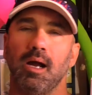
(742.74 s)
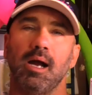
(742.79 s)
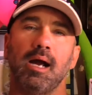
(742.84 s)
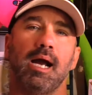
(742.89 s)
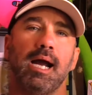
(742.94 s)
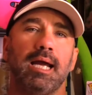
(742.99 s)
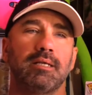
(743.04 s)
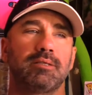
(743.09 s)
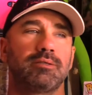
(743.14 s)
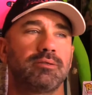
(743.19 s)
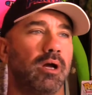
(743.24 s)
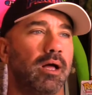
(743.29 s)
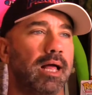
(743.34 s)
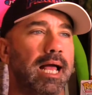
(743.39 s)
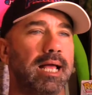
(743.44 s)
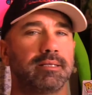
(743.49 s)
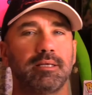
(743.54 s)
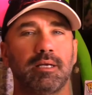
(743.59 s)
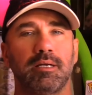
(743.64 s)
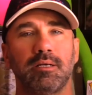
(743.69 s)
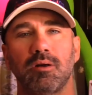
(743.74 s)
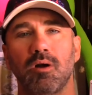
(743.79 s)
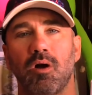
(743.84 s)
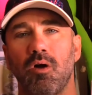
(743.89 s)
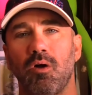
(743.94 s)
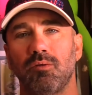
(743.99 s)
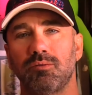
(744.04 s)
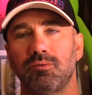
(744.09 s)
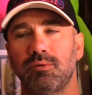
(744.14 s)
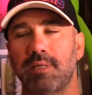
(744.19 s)
All right, so that didn't
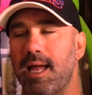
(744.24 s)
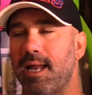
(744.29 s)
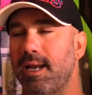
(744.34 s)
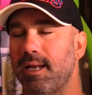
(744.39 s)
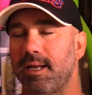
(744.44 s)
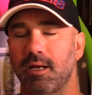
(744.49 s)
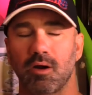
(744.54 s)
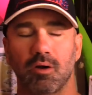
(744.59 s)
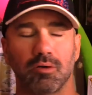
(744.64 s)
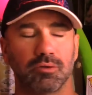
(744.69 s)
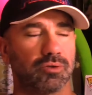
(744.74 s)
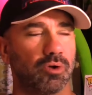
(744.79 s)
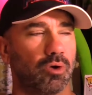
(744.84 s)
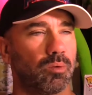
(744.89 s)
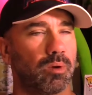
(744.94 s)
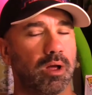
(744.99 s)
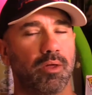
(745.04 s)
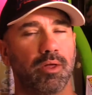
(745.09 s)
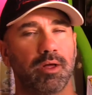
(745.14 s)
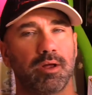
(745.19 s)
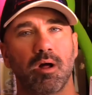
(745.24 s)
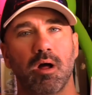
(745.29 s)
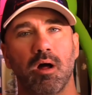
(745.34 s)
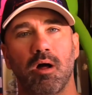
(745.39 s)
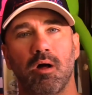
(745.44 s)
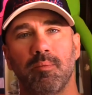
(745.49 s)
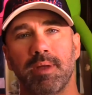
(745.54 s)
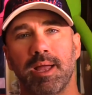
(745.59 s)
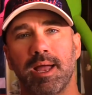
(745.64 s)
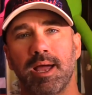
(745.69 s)
go that didn't go so well at
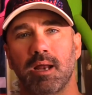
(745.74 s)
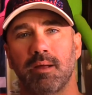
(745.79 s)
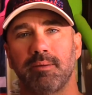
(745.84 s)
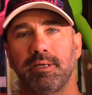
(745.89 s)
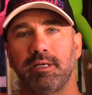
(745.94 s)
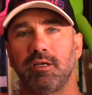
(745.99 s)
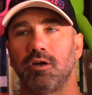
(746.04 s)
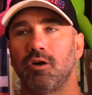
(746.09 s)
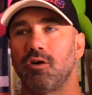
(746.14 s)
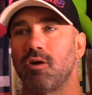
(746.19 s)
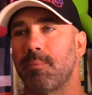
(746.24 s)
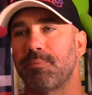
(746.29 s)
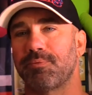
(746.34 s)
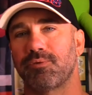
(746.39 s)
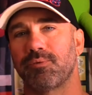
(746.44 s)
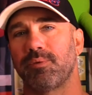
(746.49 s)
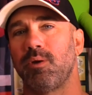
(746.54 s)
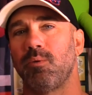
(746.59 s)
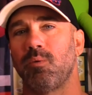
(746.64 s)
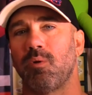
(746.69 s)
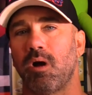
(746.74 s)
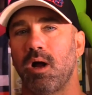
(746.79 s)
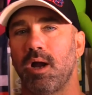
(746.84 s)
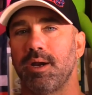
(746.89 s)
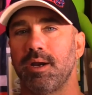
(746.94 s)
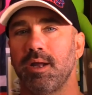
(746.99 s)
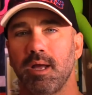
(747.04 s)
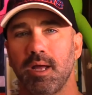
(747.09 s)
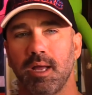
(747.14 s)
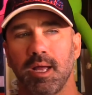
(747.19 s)
all, man. I mean, you're up
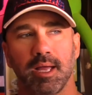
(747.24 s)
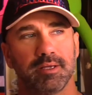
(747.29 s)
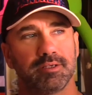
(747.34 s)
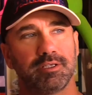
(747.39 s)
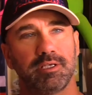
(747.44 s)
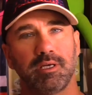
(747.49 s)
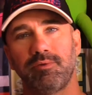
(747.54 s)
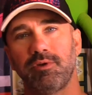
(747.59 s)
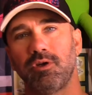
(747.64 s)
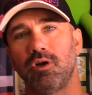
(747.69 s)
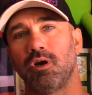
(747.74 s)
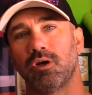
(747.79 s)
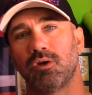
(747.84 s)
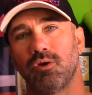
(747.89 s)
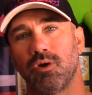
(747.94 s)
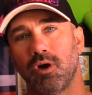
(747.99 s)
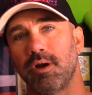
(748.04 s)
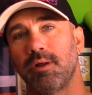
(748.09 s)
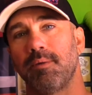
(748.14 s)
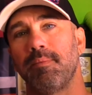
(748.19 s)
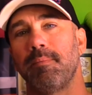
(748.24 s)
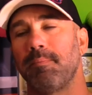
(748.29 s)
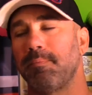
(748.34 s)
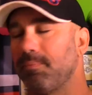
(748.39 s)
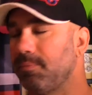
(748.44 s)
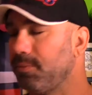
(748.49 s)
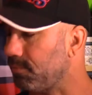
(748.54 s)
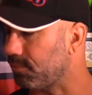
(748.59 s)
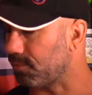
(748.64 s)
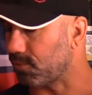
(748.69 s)
3-1. Sceviour could have
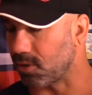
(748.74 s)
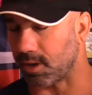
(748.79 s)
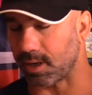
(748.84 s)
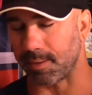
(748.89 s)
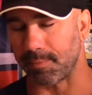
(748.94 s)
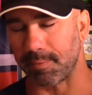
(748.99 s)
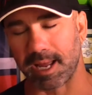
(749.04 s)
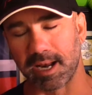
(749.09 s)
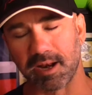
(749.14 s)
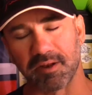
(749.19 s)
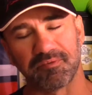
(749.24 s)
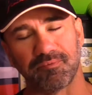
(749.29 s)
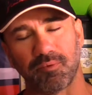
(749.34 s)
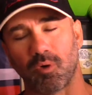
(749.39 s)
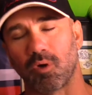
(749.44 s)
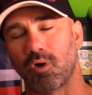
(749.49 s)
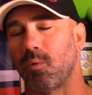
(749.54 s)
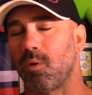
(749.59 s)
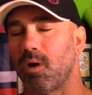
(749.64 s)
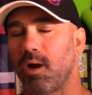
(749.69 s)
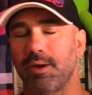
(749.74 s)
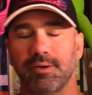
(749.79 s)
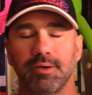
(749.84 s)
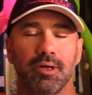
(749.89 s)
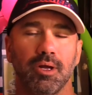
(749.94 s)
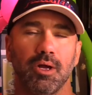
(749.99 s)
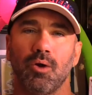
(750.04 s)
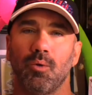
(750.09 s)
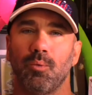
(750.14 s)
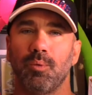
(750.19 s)
could have made it 4-1
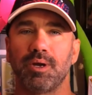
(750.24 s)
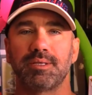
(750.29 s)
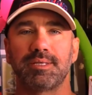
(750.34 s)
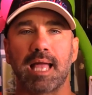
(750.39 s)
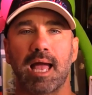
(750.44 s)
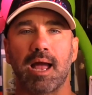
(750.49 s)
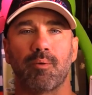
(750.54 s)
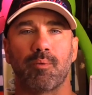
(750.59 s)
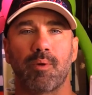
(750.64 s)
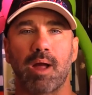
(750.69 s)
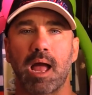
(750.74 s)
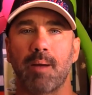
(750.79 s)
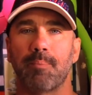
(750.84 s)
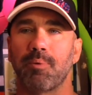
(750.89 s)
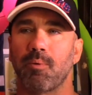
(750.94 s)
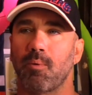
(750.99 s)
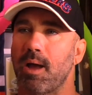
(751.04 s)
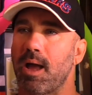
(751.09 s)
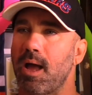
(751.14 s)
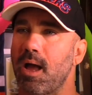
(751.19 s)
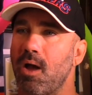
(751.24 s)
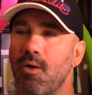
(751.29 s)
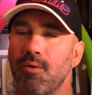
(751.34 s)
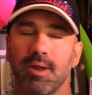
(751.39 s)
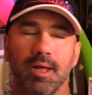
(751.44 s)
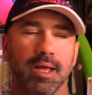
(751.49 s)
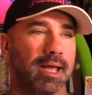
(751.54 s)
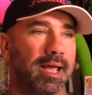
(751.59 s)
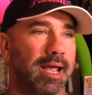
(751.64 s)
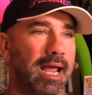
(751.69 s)
with that
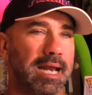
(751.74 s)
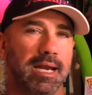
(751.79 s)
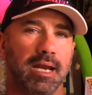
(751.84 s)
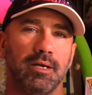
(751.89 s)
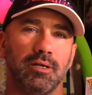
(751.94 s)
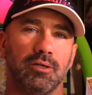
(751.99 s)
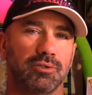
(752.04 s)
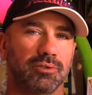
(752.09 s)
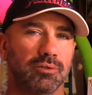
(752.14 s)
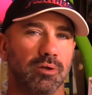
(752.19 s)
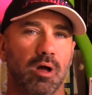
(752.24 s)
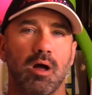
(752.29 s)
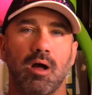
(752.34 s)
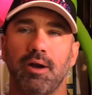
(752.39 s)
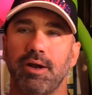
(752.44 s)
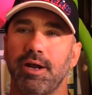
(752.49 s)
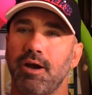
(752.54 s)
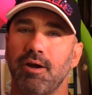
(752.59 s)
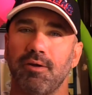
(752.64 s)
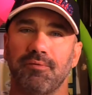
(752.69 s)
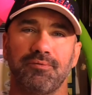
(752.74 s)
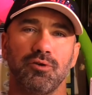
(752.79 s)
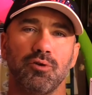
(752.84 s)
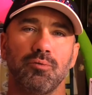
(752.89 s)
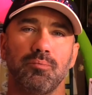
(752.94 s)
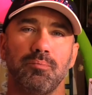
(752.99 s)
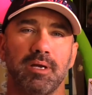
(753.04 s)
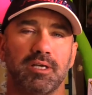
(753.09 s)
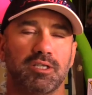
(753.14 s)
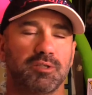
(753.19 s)
wraparound, and then you saw there a
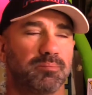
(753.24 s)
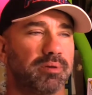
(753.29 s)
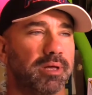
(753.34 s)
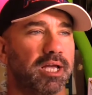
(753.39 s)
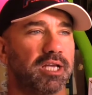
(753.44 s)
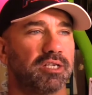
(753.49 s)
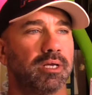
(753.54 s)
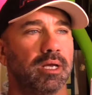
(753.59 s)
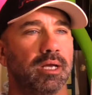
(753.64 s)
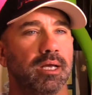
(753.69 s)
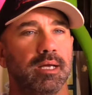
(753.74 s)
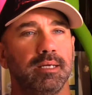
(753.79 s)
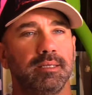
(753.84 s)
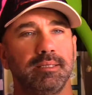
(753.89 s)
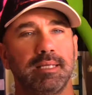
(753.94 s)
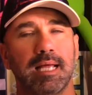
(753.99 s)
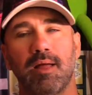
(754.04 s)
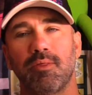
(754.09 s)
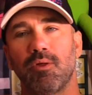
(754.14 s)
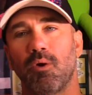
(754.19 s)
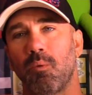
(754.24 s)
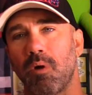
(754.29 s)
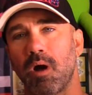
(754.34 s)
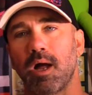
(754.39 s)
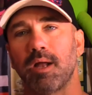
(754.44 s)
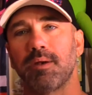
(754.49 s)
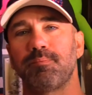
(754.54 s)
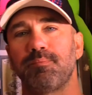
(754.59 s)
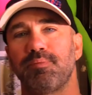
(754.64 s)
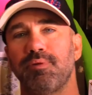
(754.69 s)
few misplays. Now the
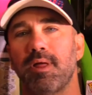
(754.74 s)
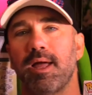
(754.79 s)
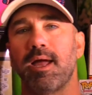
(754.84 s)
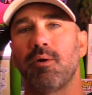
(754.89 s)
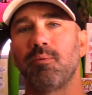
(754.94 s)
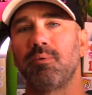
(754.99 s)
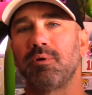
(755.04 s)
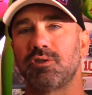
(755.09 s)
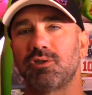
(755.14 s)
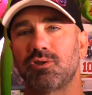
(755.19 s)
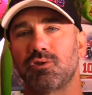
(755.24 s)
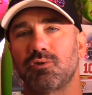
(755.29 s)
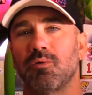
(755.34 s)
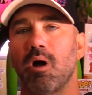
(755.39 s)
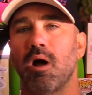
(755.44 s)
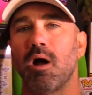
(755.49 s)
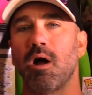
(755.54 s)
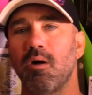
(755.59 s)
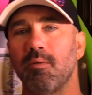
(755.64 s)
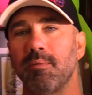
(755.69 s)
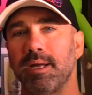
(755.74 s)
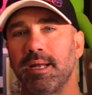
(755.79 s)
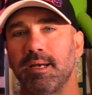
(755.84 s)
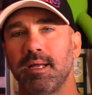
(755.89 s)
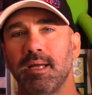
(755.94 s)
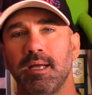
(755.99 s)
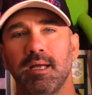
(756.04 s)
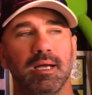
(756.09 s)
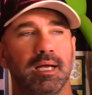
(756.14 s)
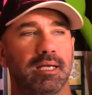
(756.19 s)
one play was Stralman.
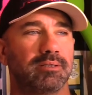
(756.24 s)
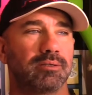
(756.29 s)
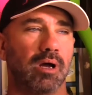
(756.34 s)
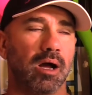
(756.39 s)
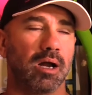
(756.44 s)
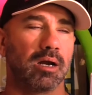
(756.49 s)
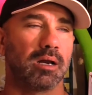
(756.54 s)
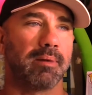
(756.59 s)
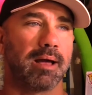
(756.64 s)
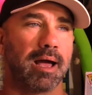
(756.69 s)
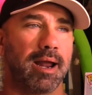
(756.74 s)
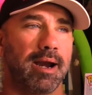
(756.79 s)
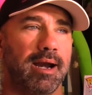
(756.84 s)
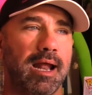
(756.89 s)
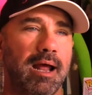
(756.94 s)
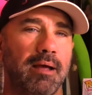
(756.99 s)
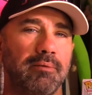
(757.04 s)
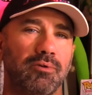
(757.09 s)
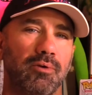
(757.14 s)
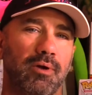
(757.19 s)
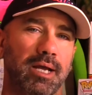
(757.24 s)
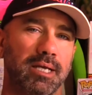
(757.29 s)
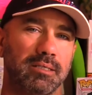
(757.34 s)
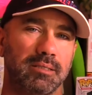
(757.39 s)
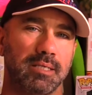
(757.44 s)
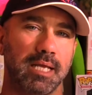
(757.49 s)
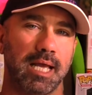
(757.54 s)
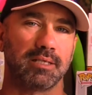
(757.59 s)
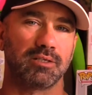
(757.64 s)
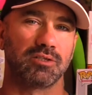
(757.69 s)
I thought about it after I
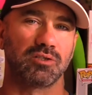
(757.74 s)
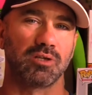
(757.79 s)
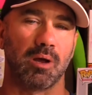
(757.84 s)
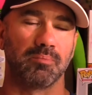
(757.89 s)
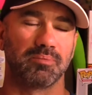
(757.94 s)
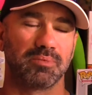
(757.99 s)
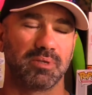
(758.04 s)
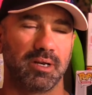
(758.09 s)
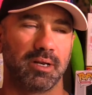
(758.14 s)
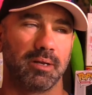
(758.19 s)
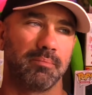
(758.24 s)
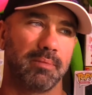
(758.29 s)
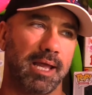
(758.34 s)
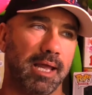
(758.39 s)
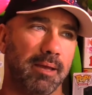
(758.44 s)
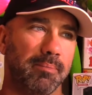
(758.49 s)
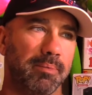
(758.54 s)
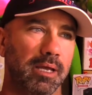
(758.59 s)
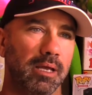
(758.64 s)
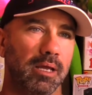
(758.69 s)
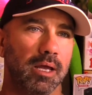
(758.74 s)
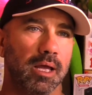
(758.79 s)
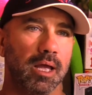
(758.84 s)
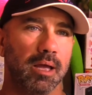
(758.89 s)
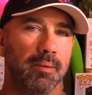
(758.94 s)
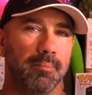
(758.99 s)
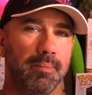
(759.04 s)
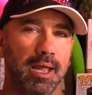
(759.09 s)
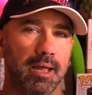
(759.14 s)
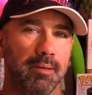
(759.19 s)
said something, and maybe
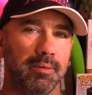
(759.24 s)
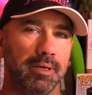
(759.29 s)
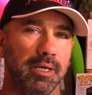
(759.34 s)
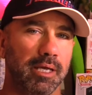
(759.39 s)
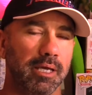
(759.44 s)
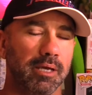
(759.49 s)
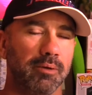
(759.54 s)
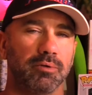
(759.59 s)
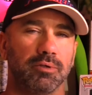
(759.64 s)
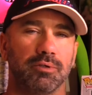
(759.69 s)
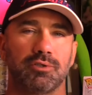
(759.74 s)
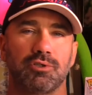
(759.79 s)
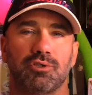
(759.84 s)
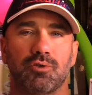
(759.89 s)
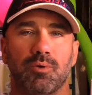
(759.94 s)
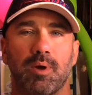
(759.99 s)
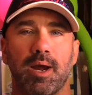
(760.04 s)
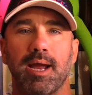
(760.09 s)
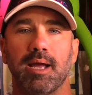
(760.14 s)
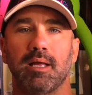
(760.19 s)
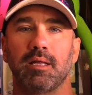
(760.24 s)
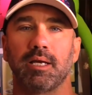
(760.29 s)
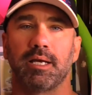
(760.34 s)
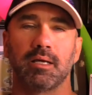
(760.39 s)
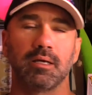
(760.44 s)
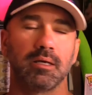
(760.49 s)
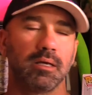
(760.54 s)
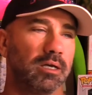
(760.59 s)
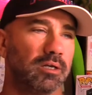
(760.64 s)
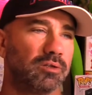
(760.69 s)
maybe he was
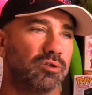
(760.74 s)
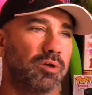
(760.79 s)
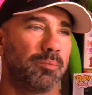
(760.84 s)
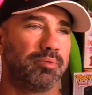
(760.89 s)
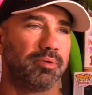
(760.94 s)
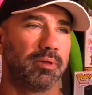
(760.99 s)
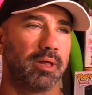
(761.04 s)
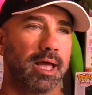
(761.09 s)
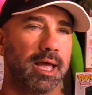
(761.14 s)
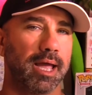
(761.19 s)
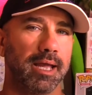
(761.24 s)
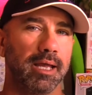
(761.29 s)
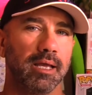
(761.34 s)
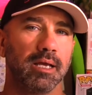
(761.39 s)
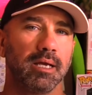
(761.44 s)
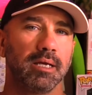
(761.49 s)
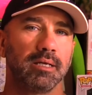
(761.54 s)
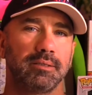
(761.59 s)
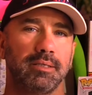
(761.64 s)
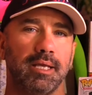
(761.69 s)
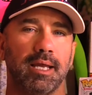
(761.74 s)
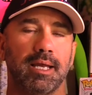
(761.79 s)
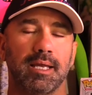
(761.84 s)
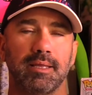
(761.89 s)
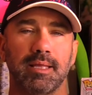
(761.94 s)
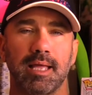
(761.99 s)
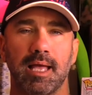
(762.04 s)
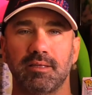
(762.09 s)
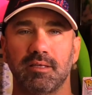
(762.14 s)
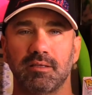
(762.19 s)
trailing the play,
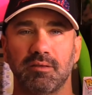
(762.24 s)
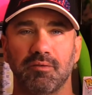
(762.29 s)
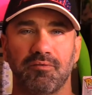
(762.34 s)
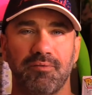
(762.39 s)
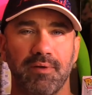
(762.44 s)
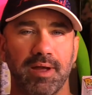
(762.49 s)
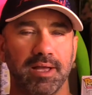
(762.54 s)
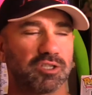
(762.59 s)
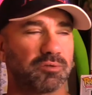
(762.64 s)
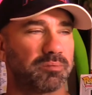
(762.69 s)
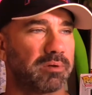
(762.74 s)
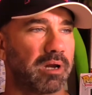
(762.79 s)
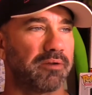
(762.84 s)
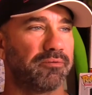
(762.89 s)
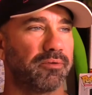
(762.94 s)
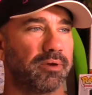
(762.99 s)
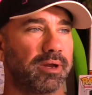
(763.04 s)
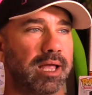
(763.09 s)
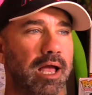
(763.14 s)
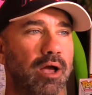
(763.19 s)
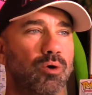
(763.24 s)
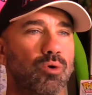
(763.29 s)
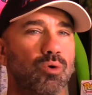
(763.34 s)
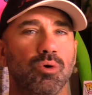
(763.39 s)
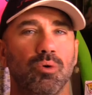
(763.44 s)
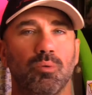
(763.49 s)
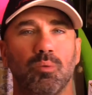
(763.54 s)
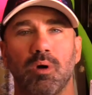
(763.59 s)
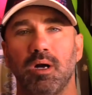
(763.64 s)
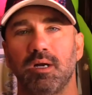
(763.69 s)
thinking that the defenseman, I forget
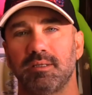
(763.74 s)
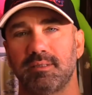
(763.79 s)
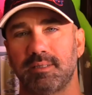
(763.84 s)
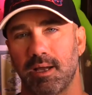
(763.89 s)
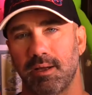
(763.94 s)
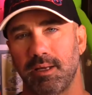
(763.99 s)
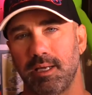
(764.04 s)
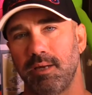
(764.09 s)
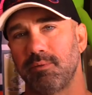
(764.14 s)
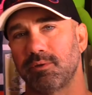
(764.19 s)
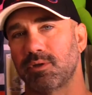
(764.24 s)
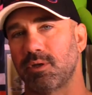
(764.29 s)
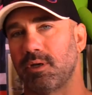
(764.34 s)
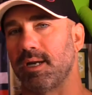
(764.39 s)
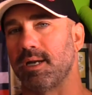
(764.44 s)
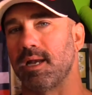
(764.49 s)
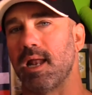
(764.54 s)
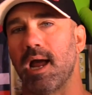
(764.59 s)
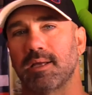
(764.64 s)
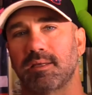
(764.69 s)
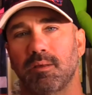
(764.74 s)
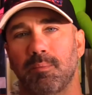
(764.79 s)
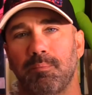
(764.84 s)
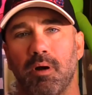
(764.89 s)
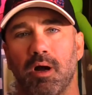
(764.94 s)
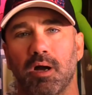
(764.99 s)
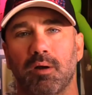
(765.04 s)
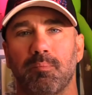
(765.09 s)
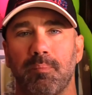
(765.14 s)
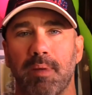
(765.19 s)
who it was, that he was going to knock the
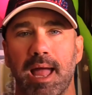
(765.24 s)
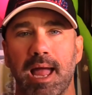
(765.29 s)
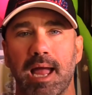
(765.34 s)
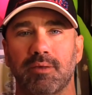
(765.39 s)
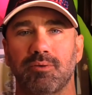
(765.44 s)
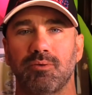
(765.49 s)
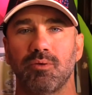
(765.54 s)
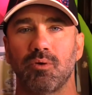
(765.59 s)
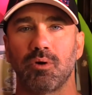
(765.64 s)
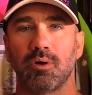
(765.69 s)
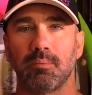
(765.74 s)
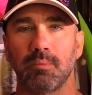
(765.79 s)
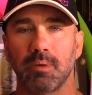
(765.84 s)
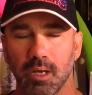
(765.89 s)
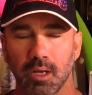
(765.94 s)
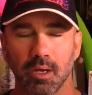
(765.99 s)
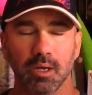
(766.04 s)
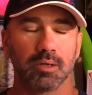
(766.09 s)
puck back to him.